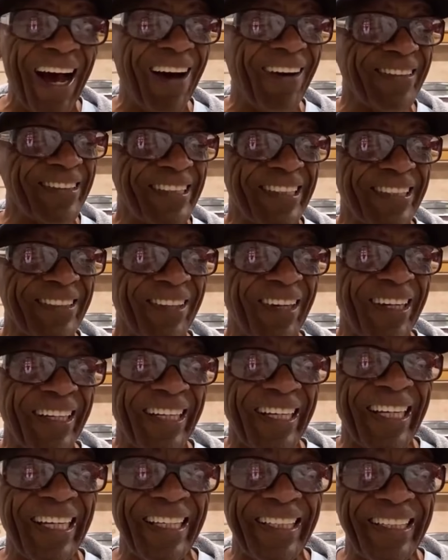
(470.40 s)
was just trying
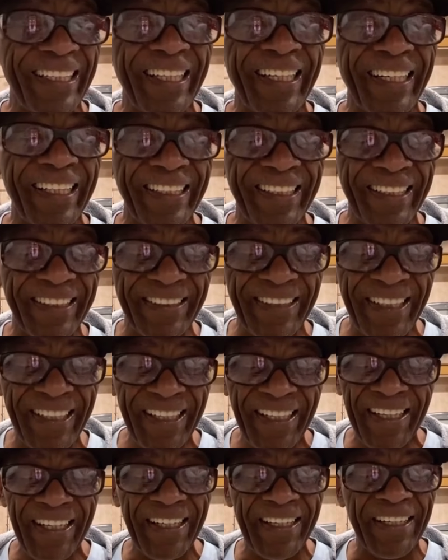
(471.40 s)
to get done, and
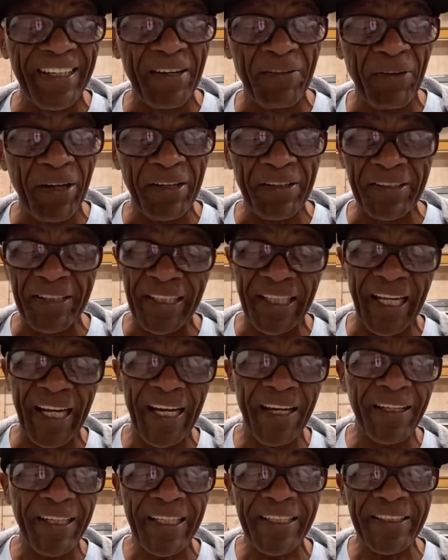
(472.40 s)
everybody said,
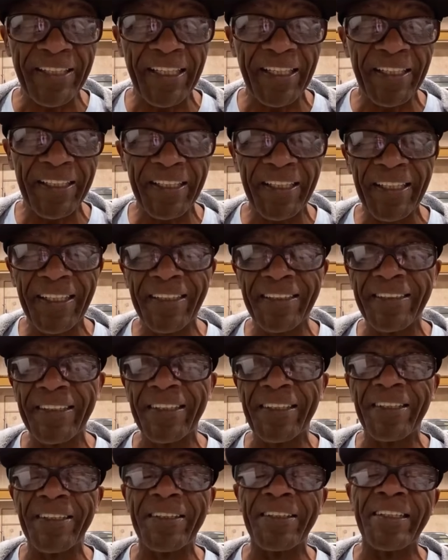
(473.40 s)
let's get it done,
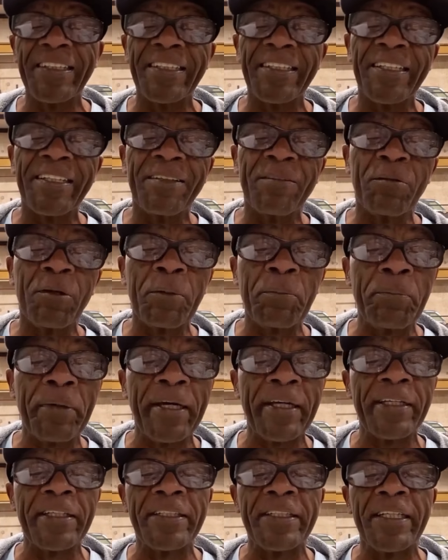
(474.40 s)
and wasn't
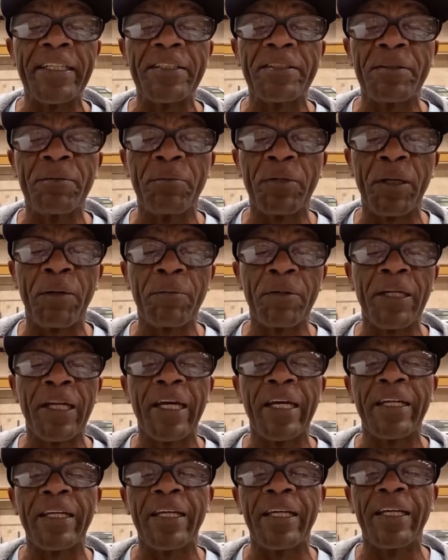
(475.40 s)
paying attention. But I'm
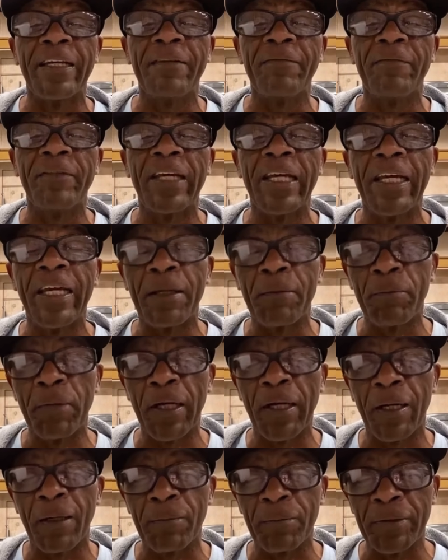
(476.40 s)
glad he hit
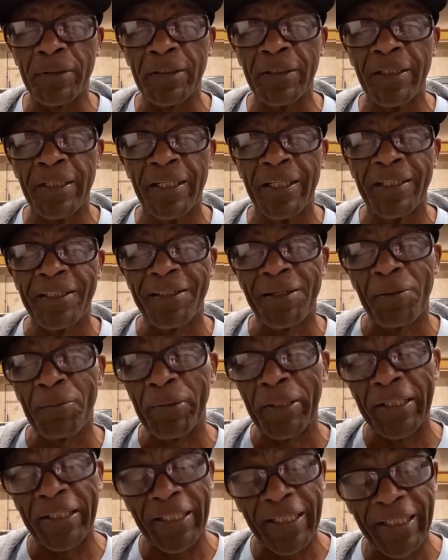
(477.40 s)
me up and told
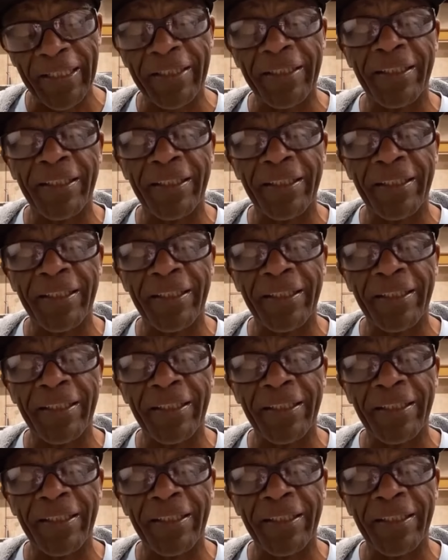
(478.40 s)
me that